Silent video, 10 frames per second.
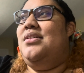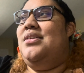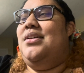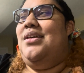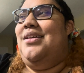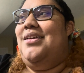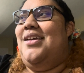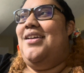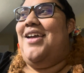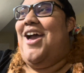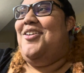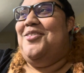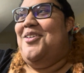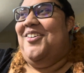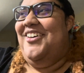I don't
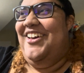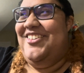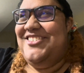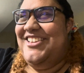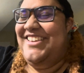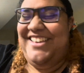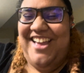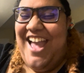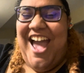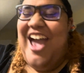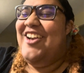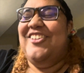know. I don't